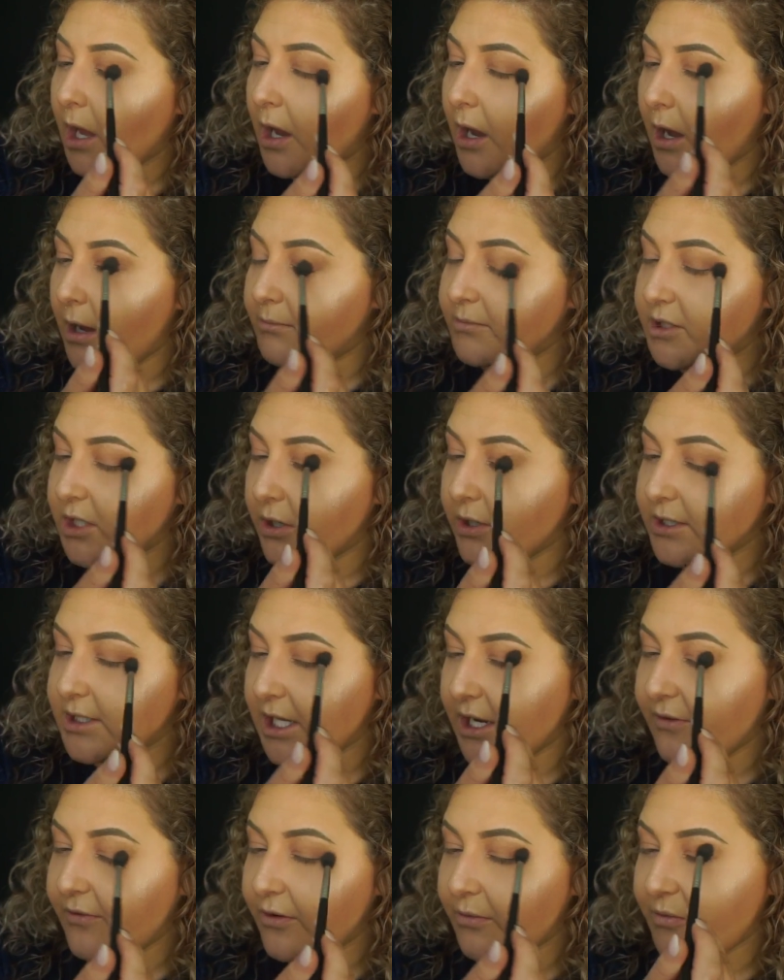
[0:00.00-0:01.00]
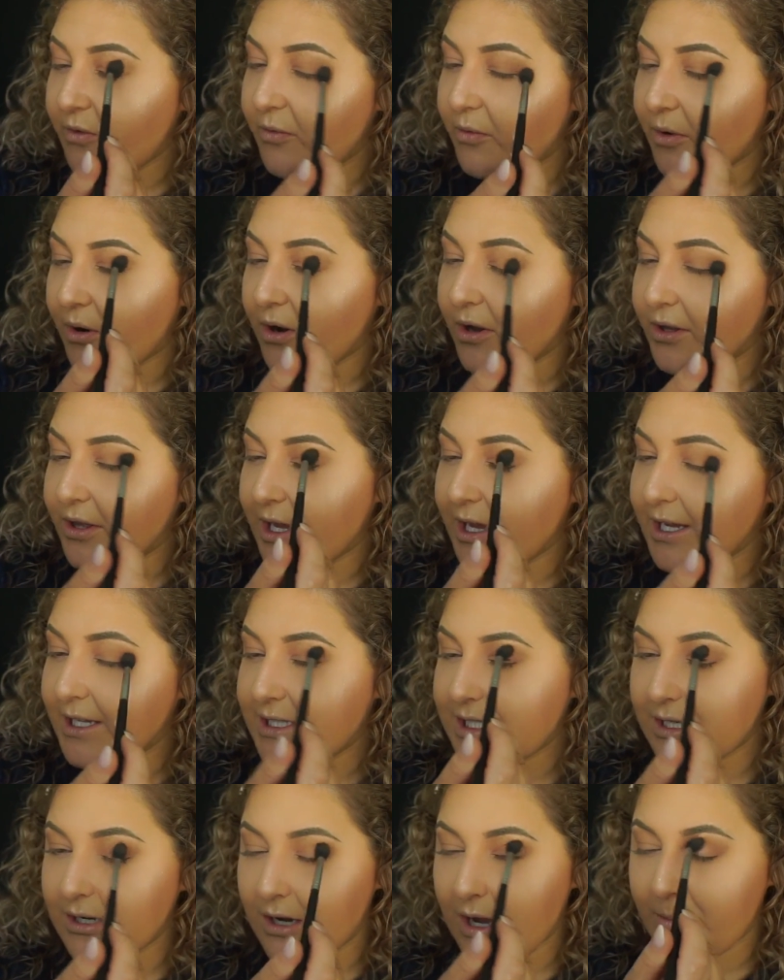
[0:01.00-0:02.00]
I'm so excited for Memorial Day.
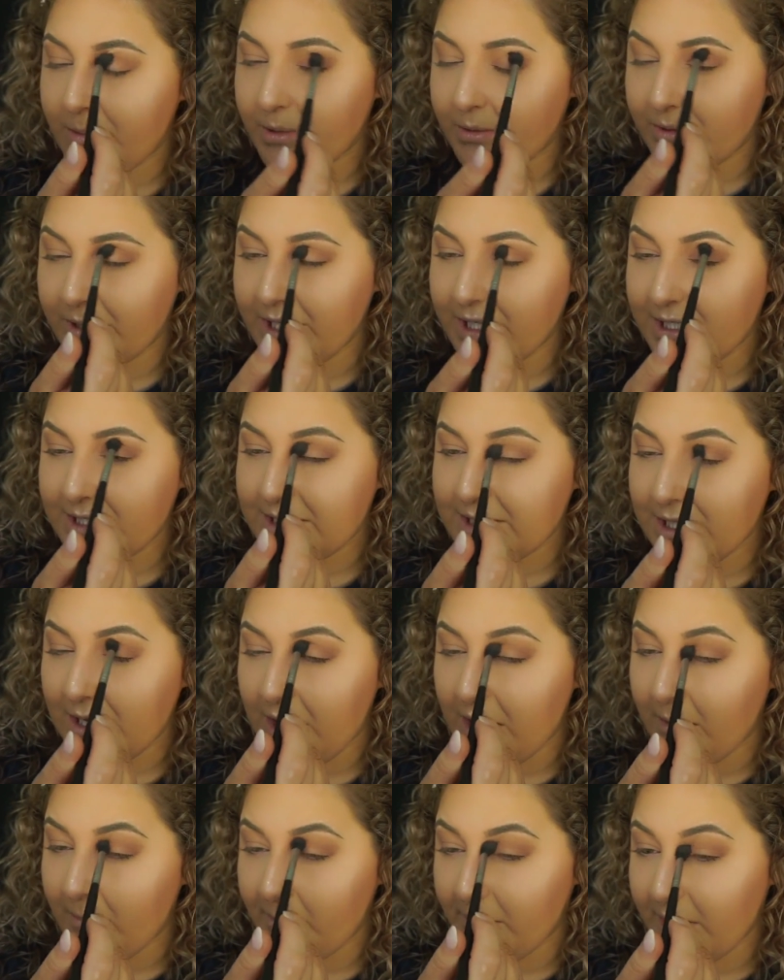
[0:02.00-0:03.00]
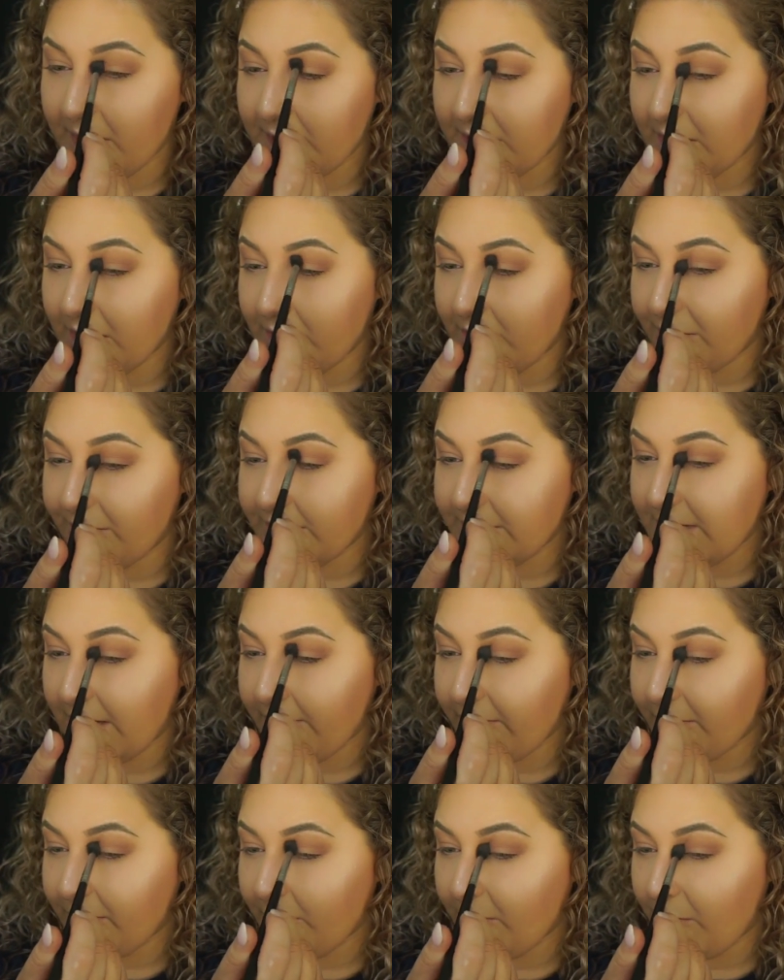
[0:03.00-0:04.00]
It's in a couple weeks. Me and Dylan always
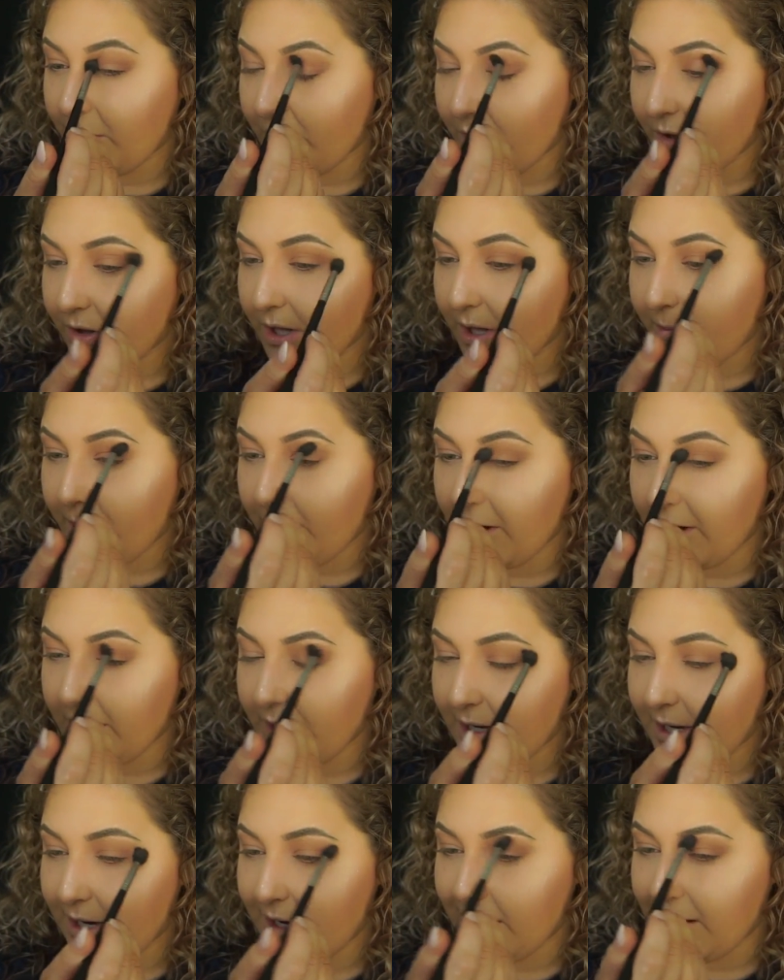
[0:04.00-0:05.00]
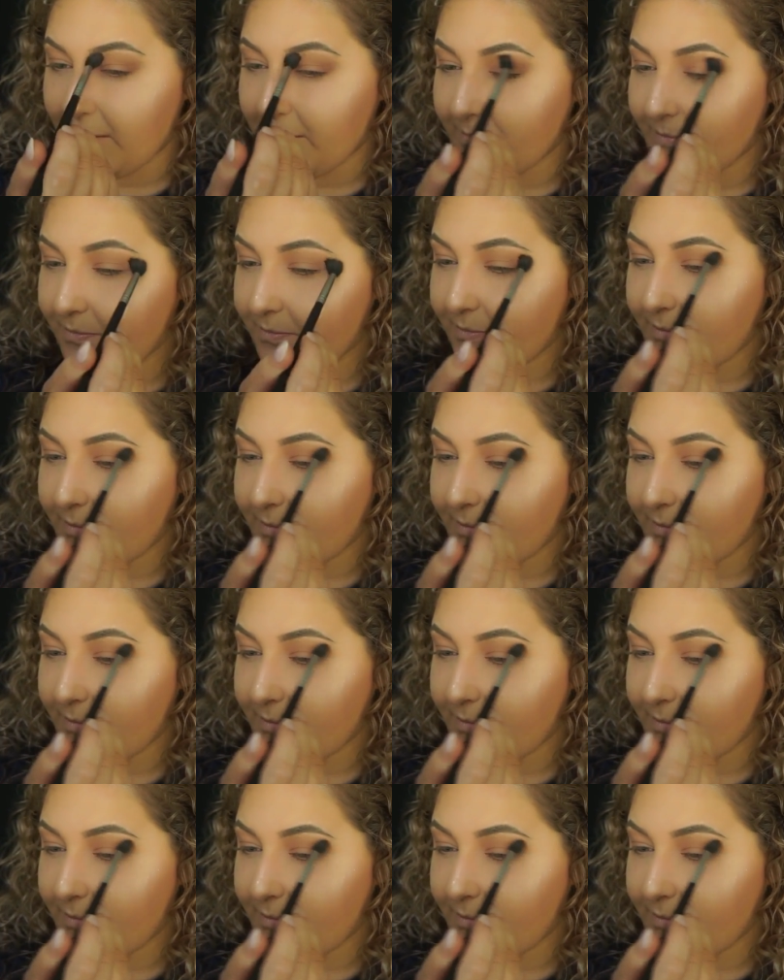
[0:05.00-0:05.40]
have a Memorial Day party here.